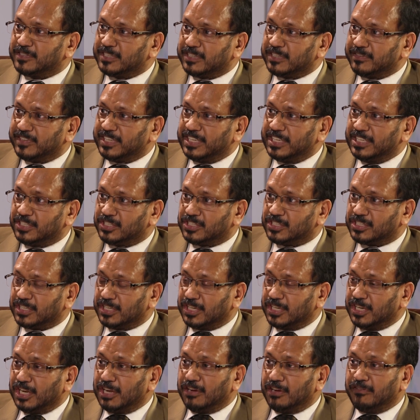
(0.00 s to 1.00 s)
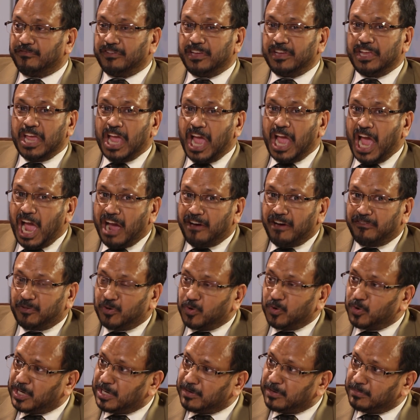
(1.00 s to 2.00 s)
years of age, yes. we have
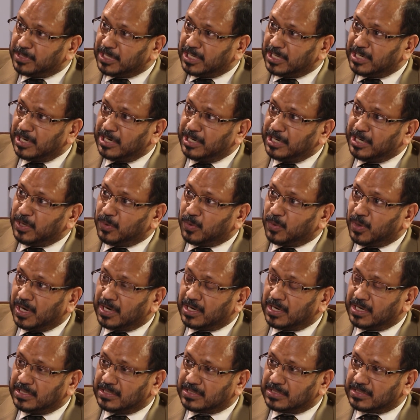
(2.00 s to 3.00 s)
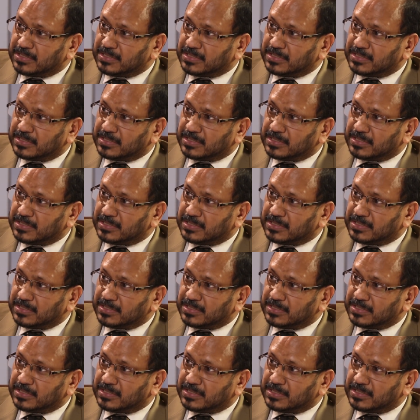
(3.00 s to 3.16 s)
to give them anticoagulants.